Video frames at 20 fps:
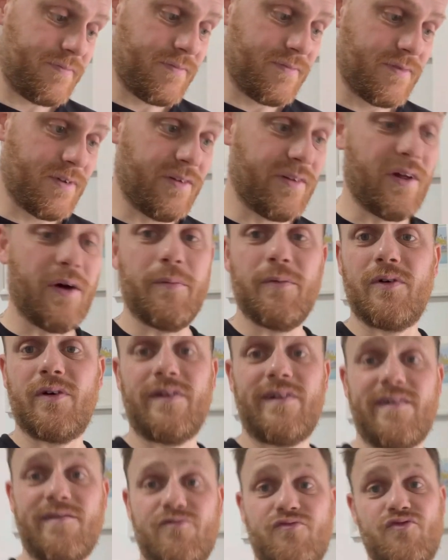because I'm gonna
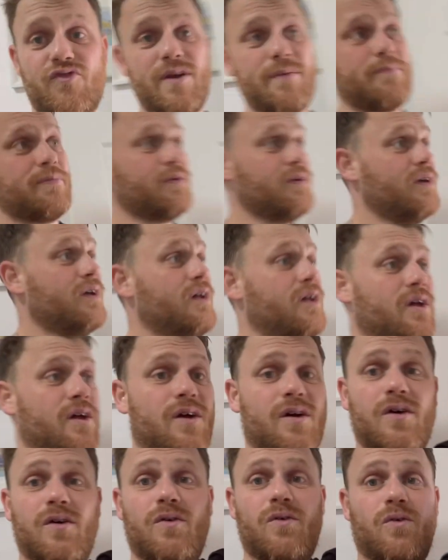just rip
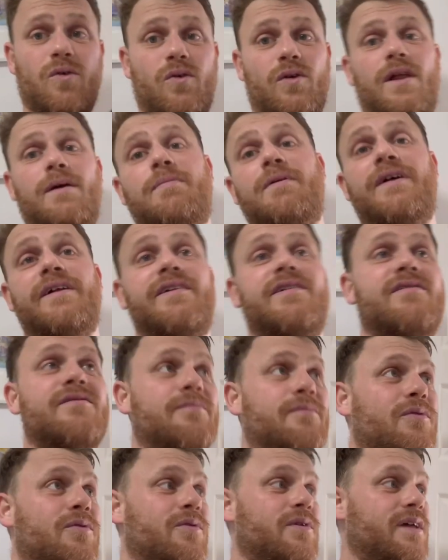all that
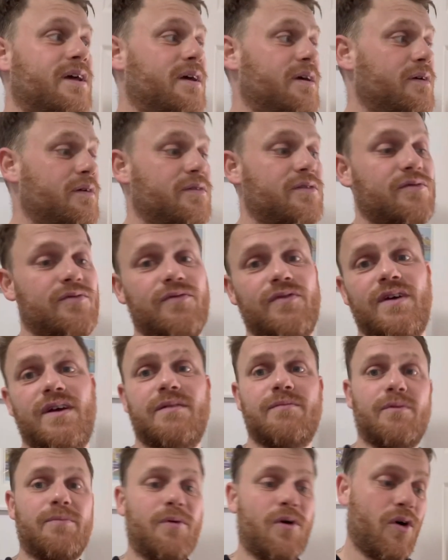plasterboard out,
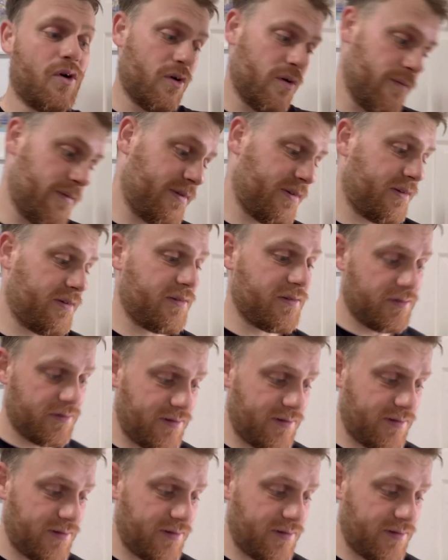feed my pipes,